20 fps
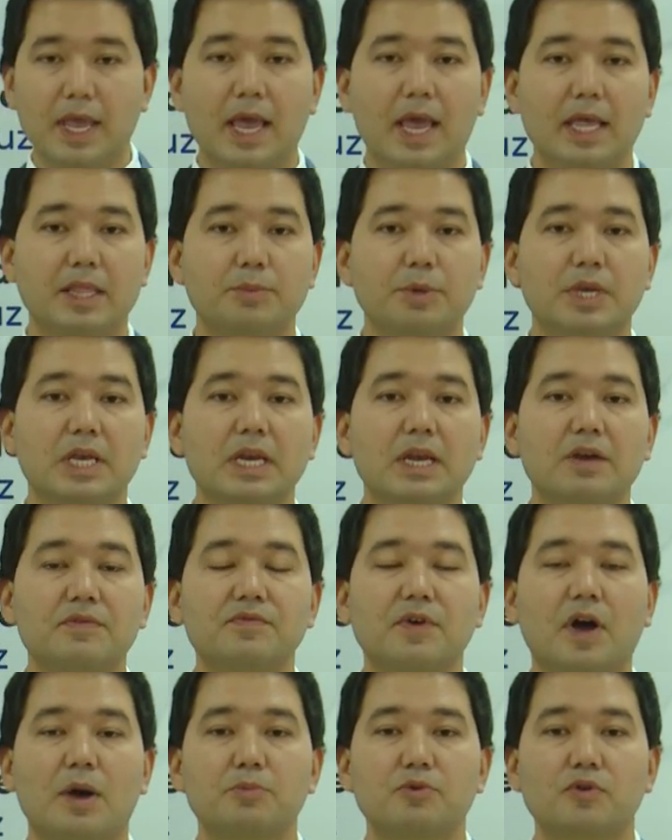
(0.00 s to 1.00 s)
At the beginning
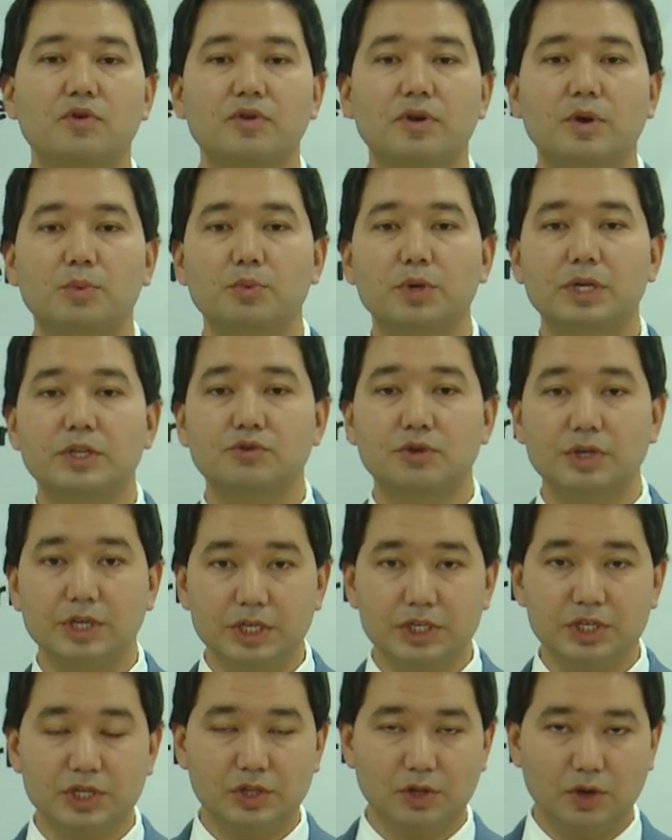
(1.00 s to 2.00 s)
of our program, we
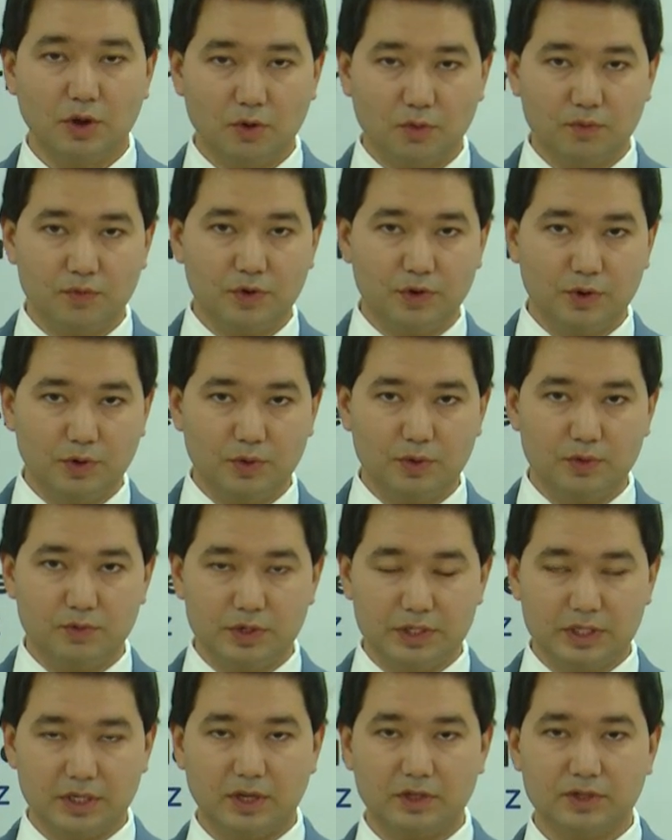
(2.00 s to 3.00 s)
traditionally offer you the
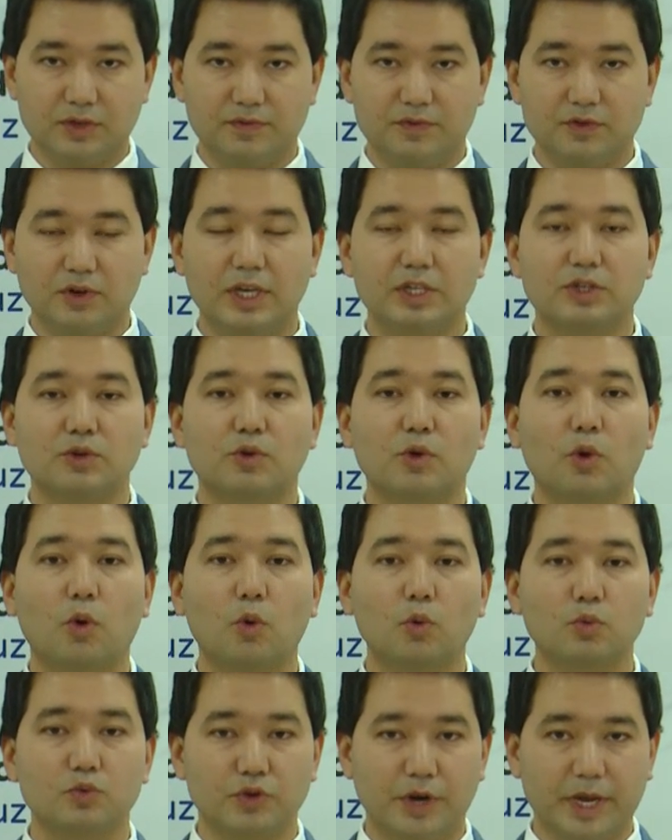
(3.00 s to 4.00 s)
results of trades on
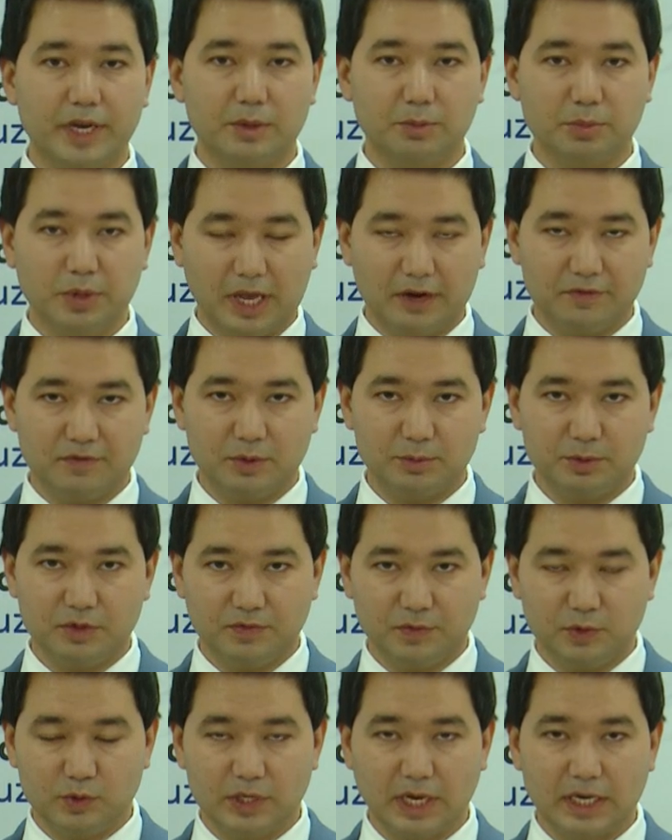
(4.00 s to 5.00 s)
all trading platforms
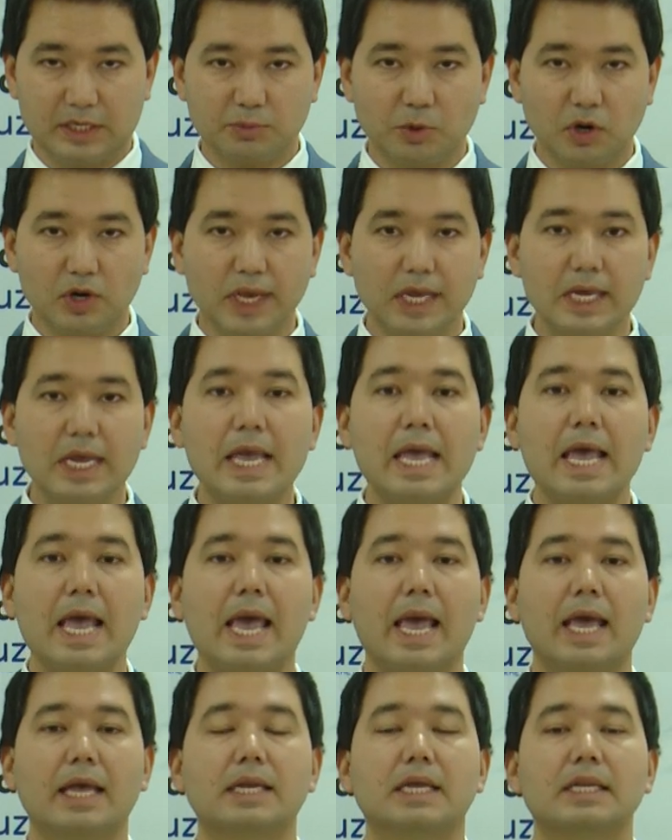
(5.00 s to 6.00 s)
of UZEX market
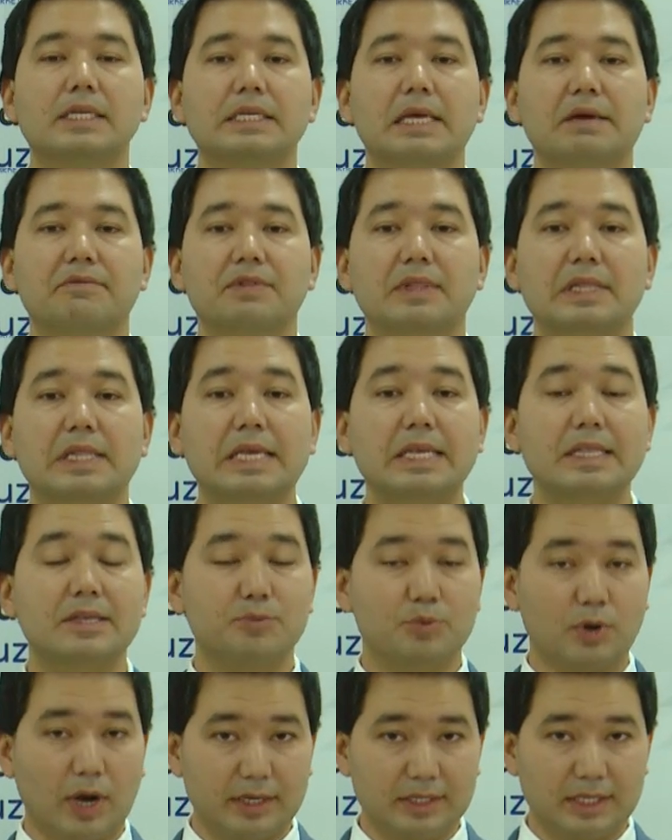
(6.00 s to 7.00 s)
and definitely the
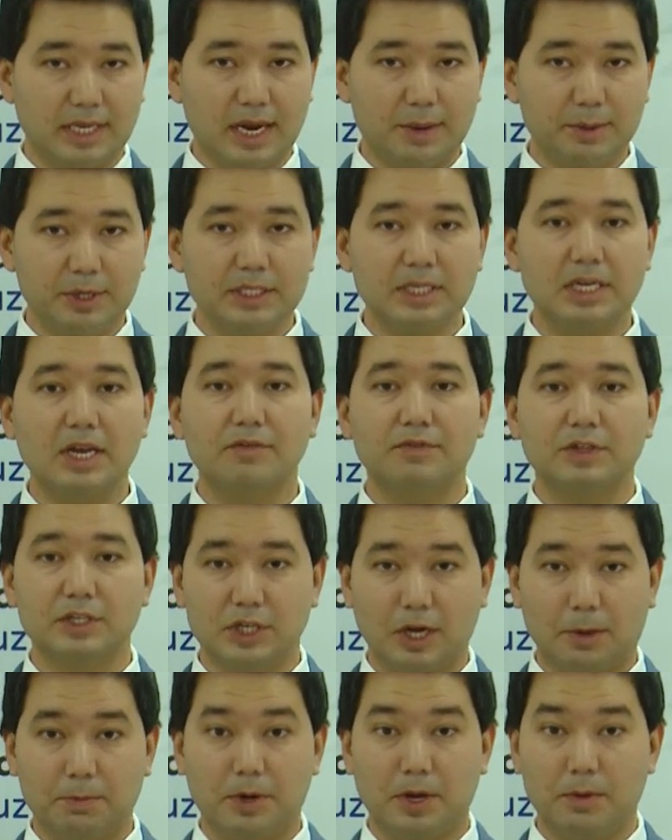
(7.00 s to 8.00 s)
price dynamics of the
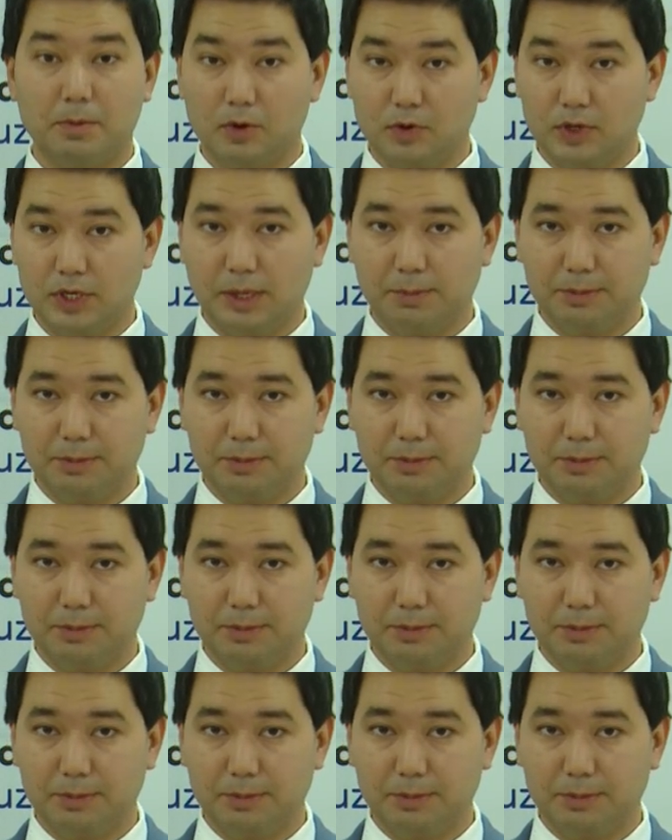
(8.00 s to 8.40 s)
top commodity